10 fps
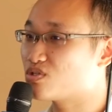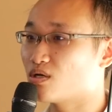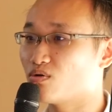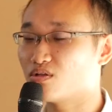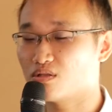
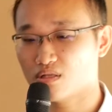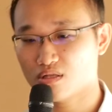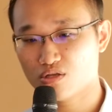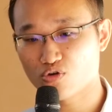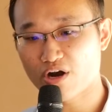the
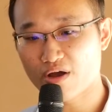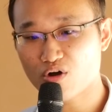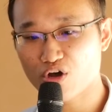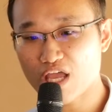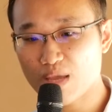URL
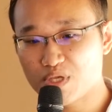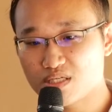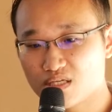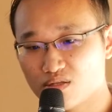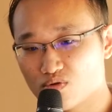called
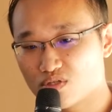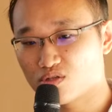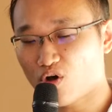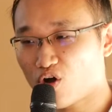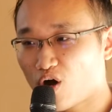
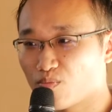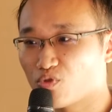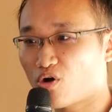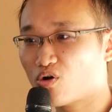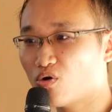
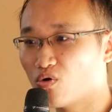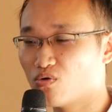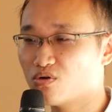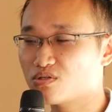abcnews.com.co.